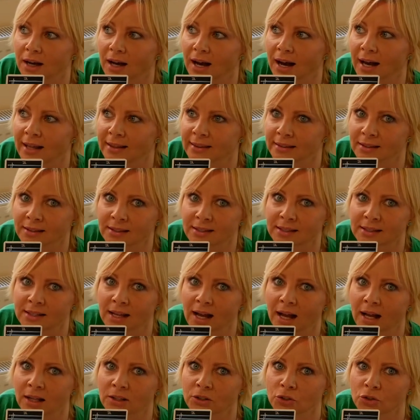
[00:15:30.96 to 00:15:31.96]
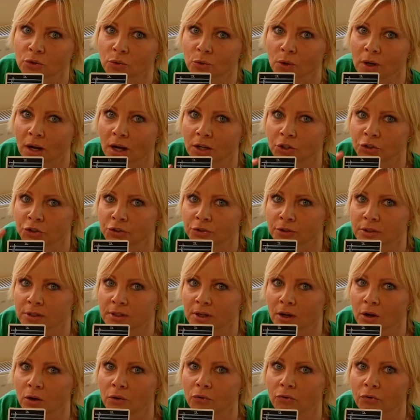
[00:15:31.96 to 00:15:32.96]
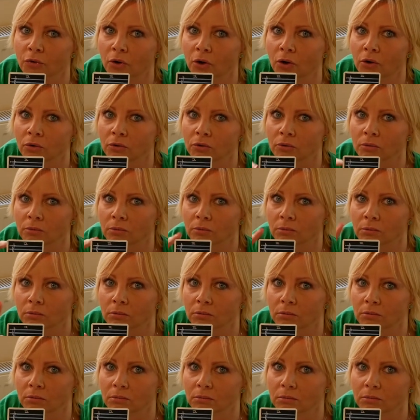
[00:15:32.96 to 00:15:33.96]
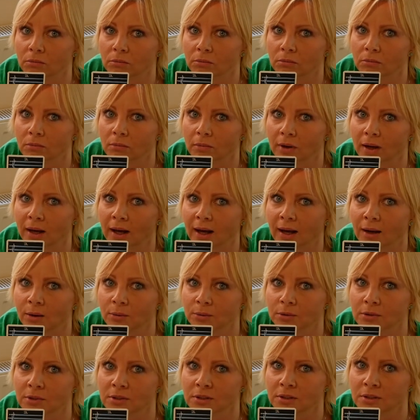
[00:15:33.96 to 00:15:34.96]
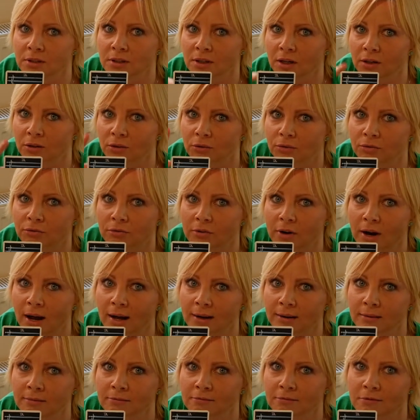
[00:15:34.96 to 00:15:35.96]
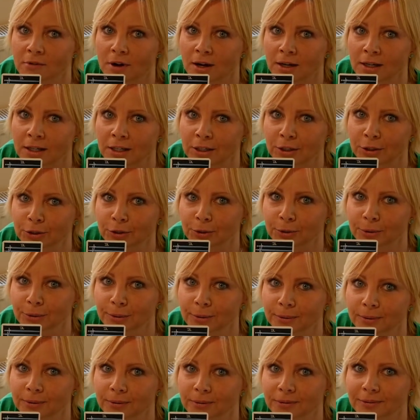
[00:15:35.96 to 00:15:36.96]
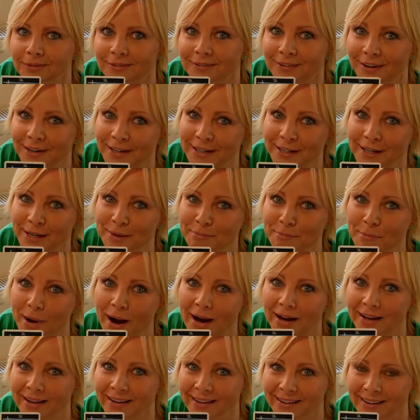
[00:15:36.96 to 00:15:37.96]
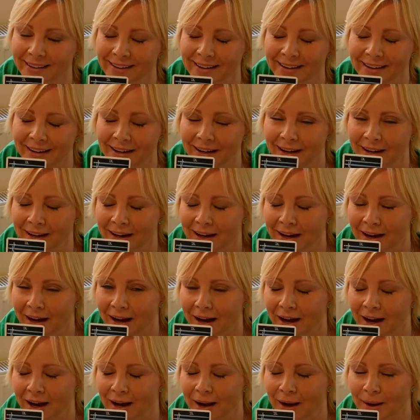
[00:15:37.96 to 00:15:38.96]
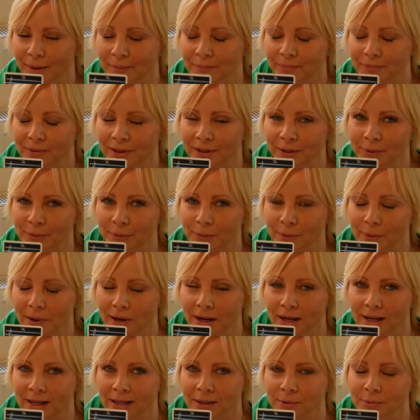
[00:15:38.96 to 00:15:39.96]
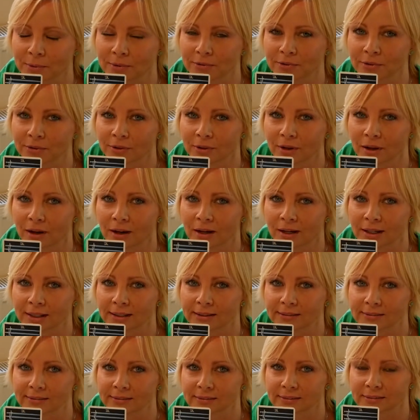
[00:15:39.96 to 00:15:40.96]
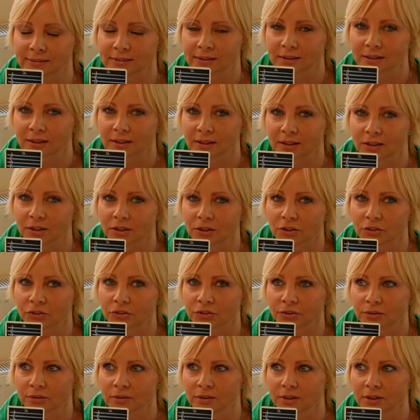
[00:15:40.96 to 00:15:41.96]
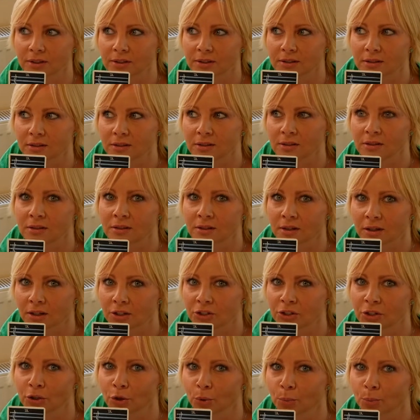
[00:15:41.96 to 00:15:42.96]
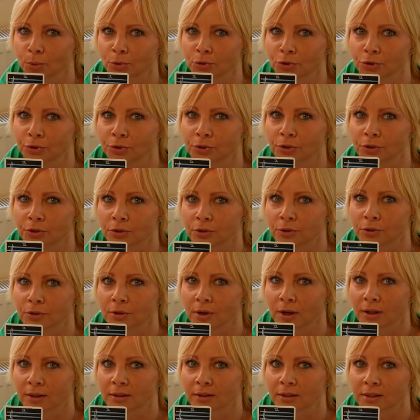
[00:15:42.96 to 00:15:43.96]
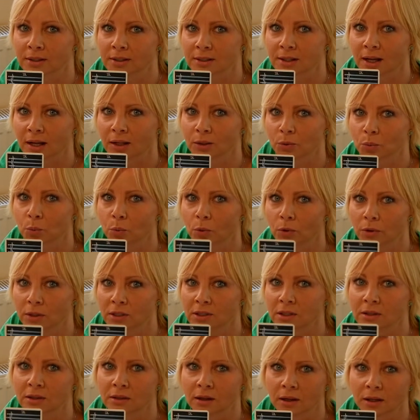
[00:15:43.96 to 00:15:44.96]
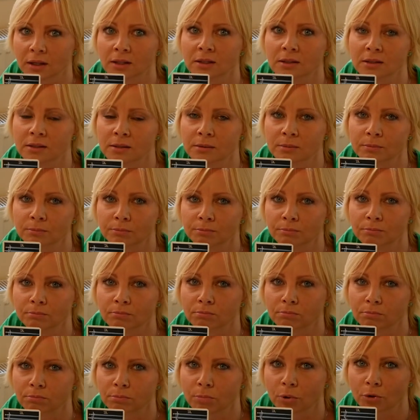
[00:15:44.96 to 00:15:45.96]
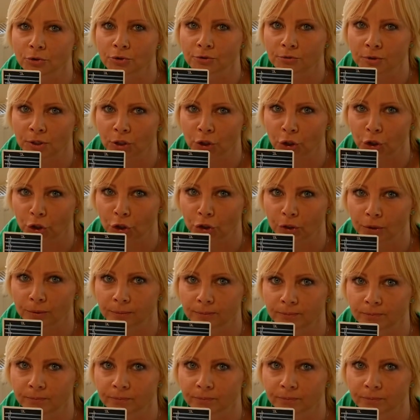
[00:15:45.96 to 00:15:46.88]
understand or catch yourself on how this is kind of running amok in a way with your life. So this is actually opportunity to understand what is it that is bothering you